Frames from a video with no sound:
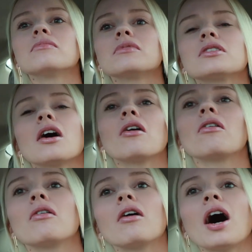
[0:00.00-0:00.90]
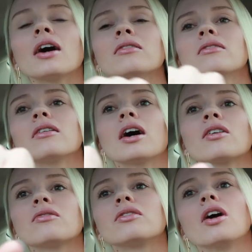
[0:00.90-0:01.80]
So I don't I
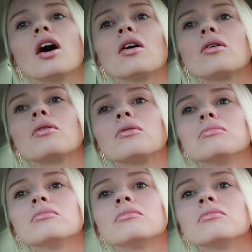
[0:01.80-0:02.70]
don't know.